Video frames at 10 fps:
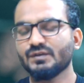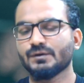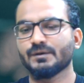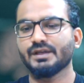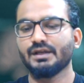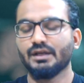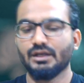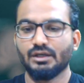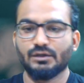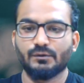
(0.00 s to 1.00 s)
Okay,
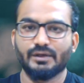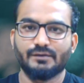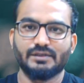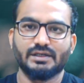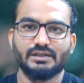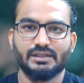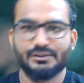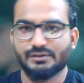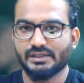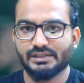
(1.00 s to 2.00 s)
we have done the
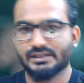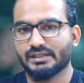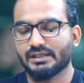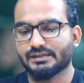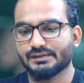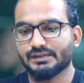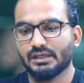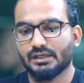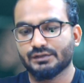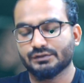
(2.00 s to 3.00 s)
introductory classes,
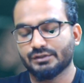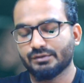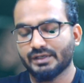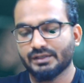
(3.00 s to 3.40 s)
so you